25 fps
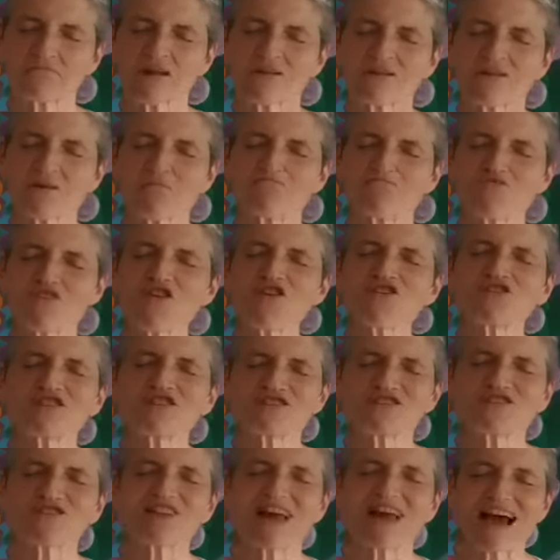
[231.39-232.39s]
The
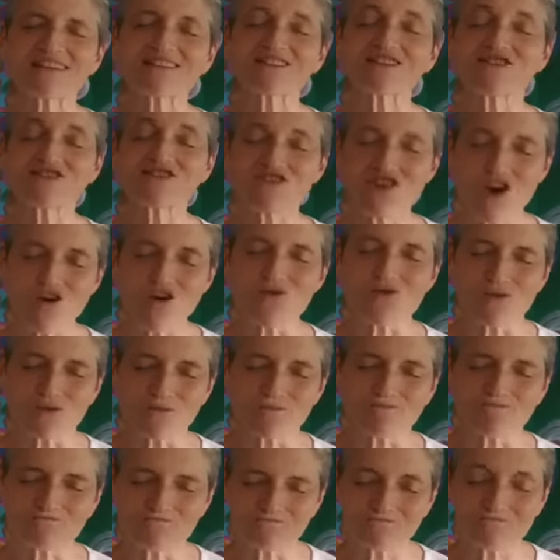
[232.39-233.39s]
personal has to go.
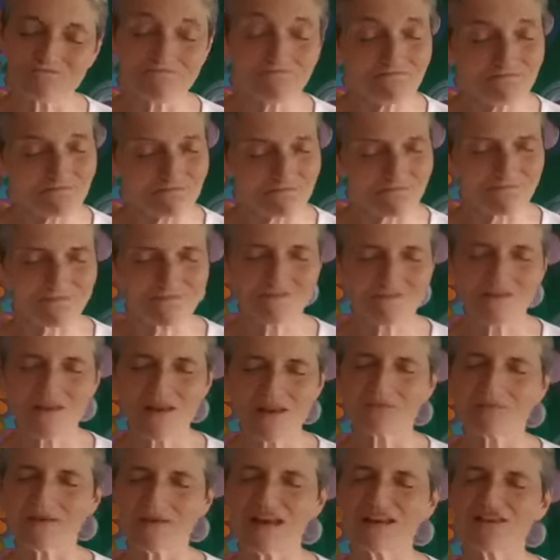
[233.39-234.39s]

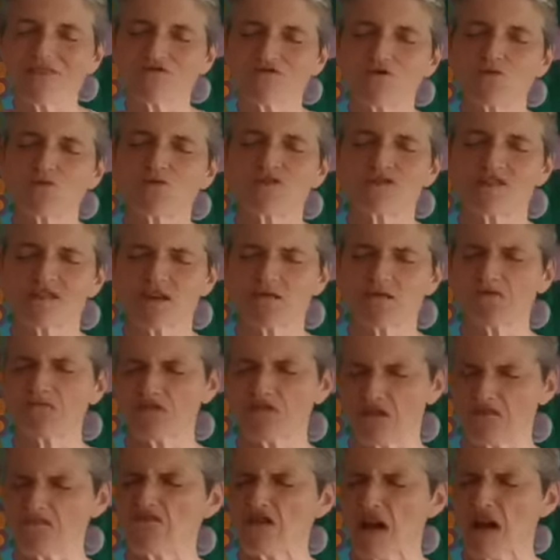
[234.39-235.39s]
Many of you will say, oh,
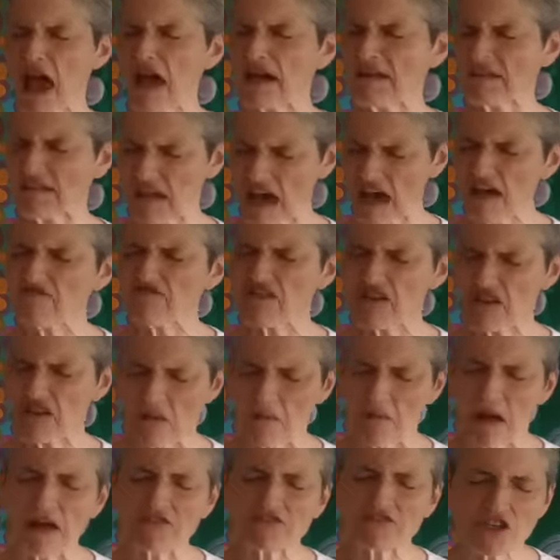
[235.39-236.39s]
don't like that very
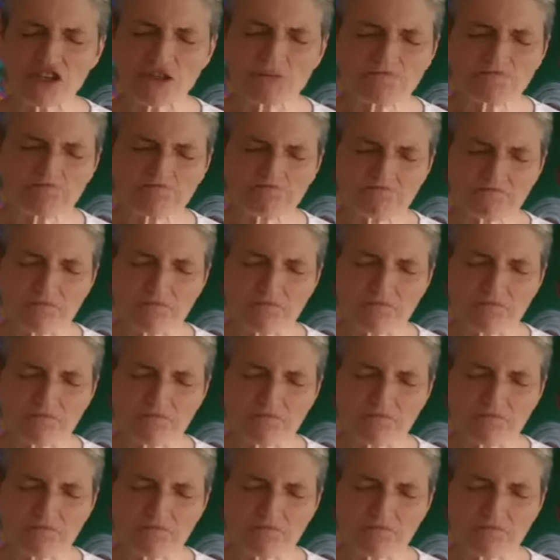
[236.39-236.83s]
much.